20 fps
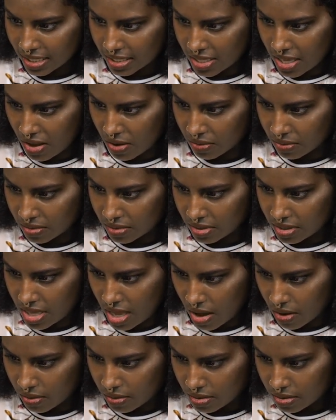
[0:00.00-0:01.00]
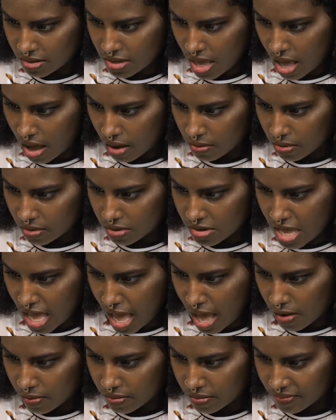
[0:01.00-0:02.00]
go, go, go,
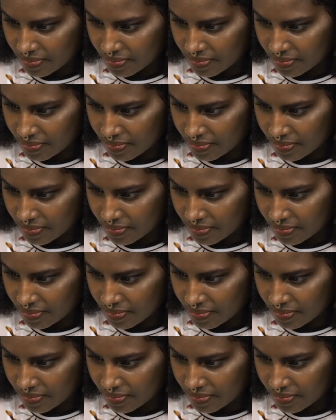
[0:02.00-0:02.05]
go.